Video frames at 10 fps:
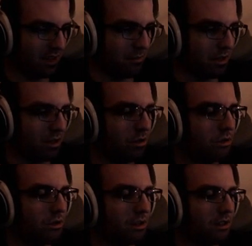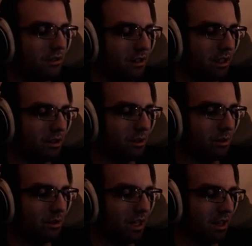But usually if the teacher's
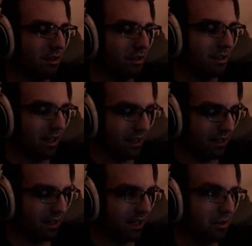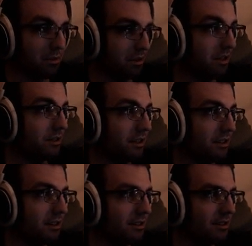cool, they understand that like it really
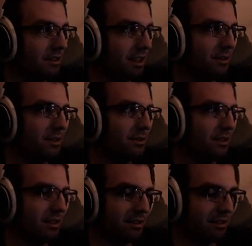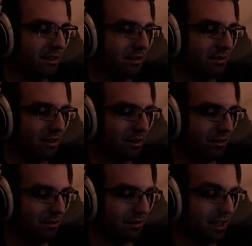sucks. Even if it doesn't suck for
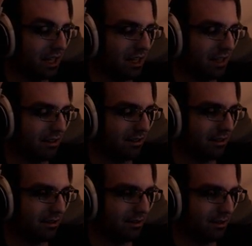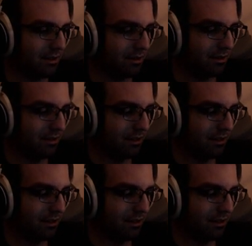you, they think it sucks for you.